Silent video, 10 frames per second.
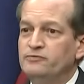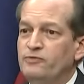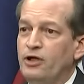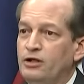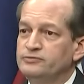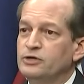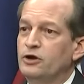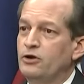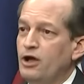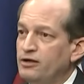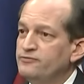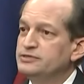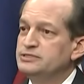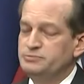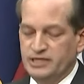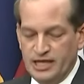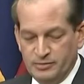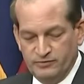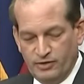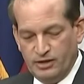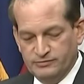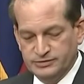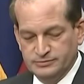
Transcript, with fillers: involved. Our office became involved.